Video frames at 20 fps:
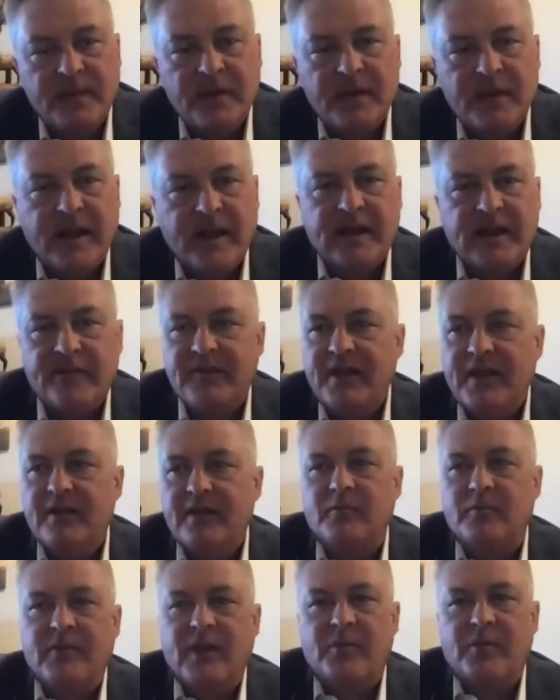And I
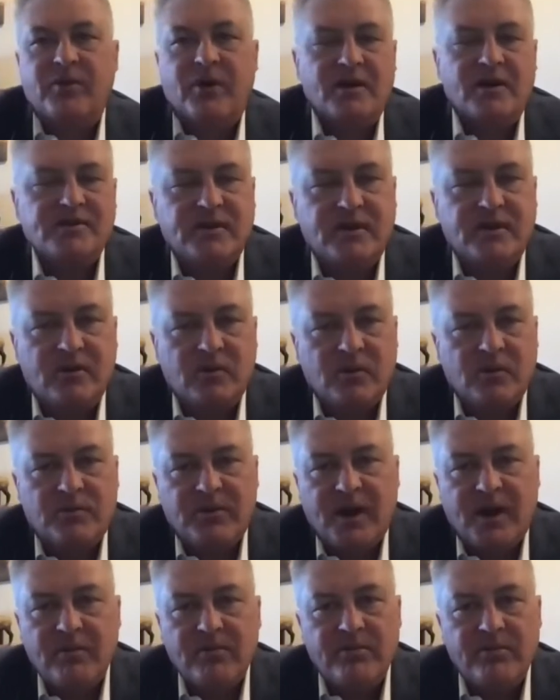think that prosecutor would
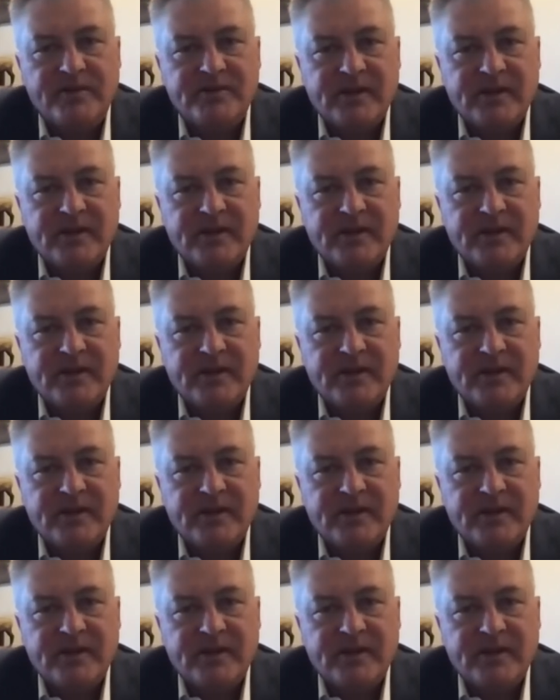probably